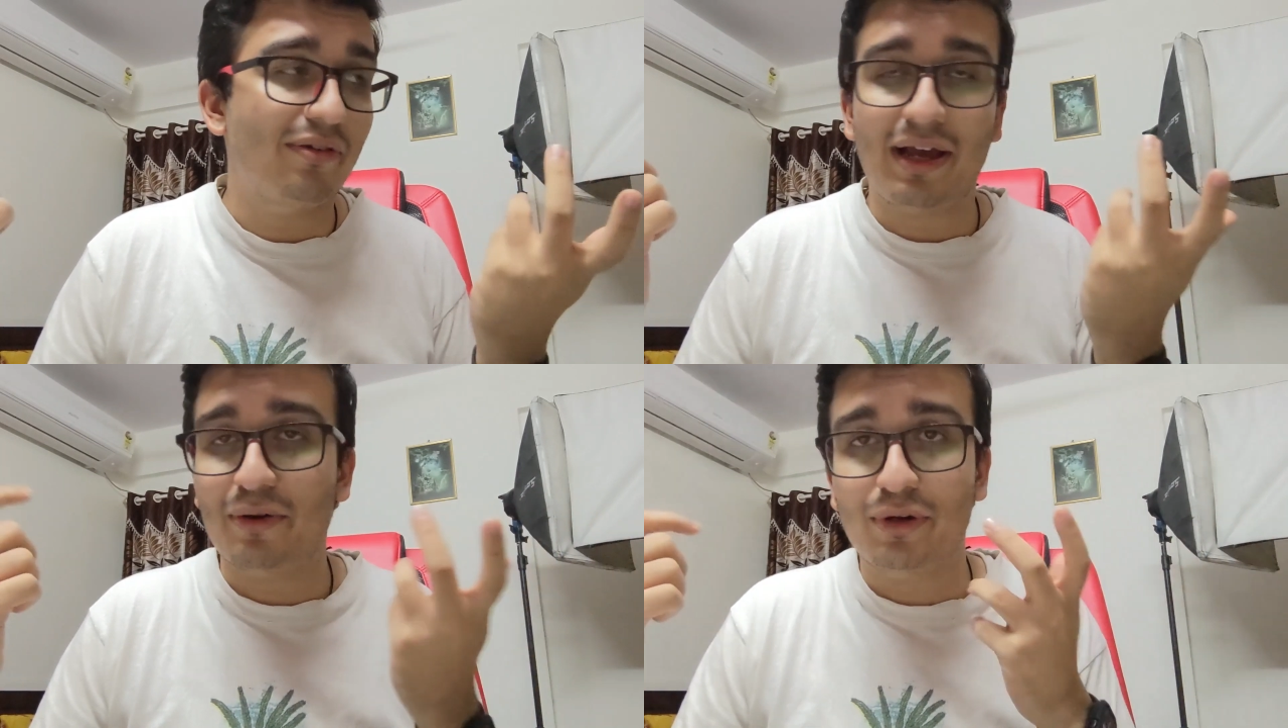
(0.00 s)

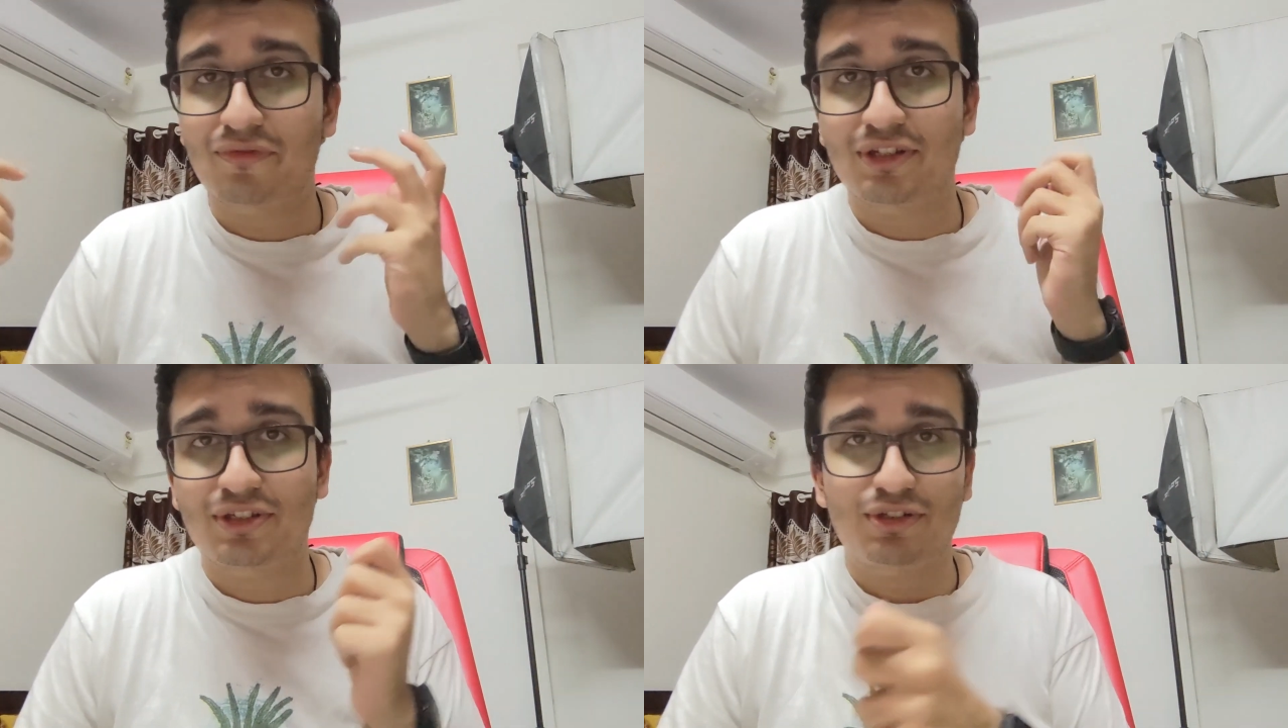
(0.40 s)
I would have
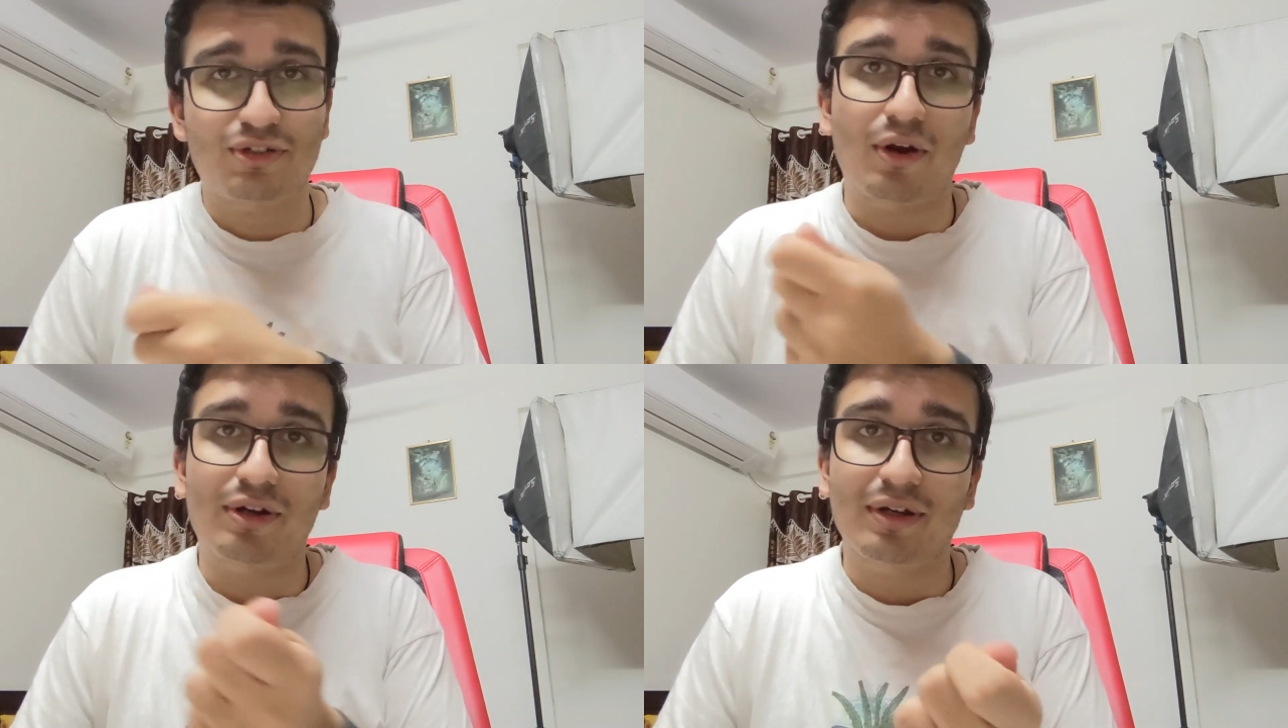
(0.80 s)
just
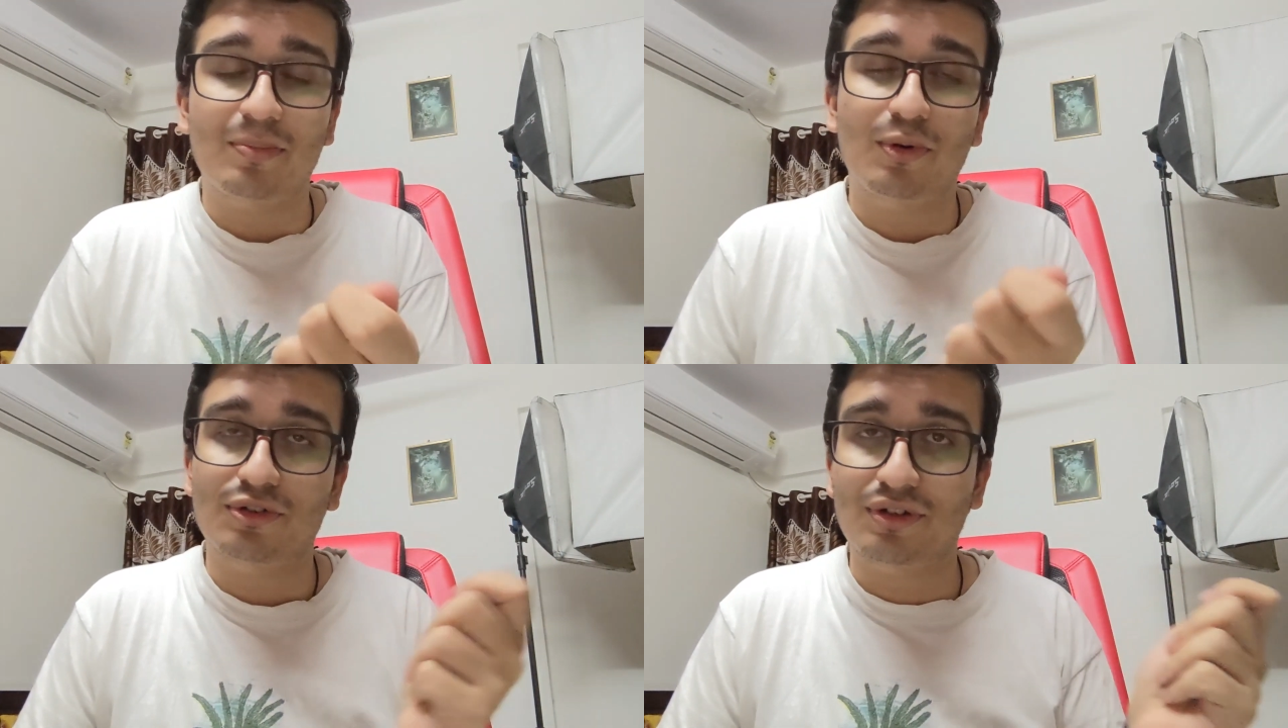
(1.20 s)
shot a
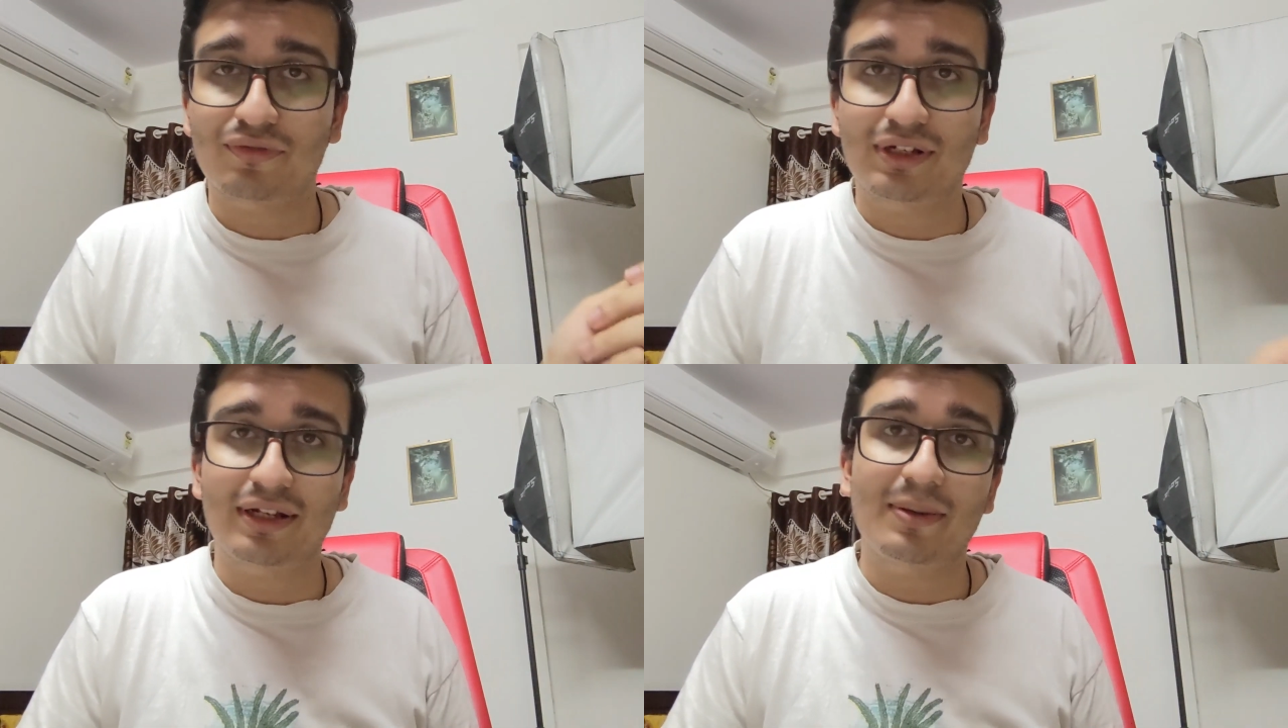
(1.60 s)
portion
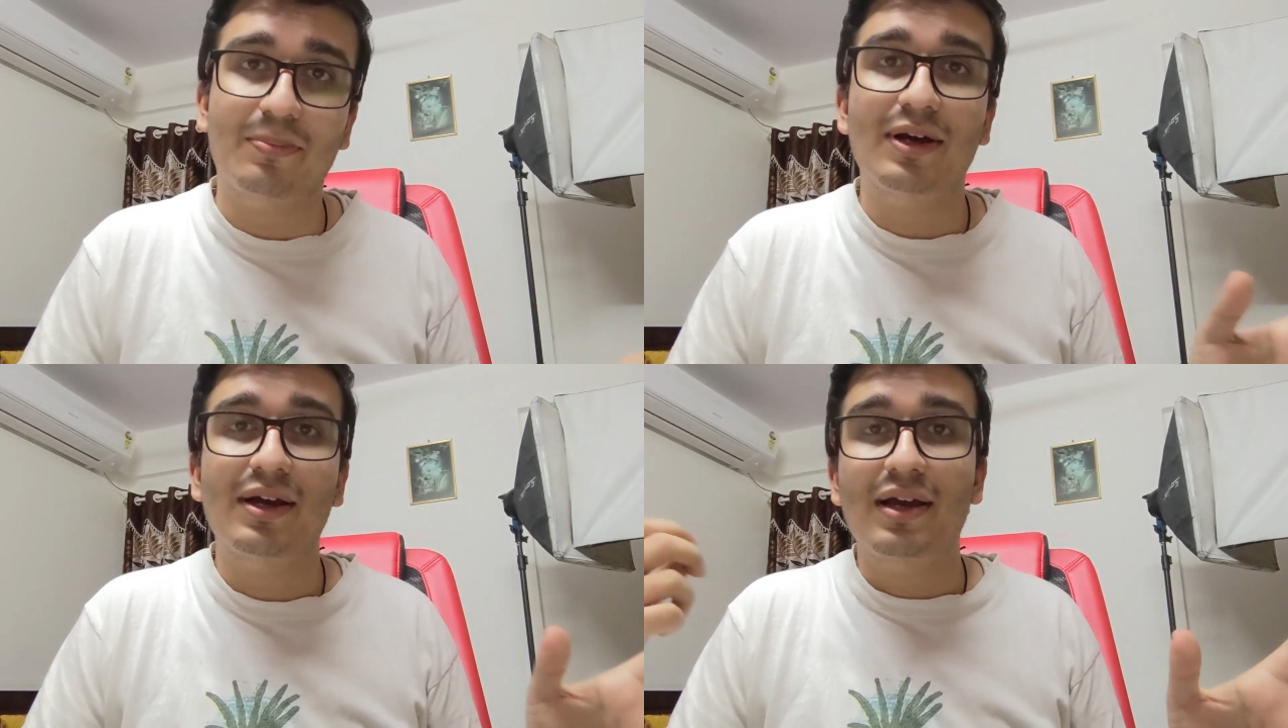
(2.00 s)
of the clip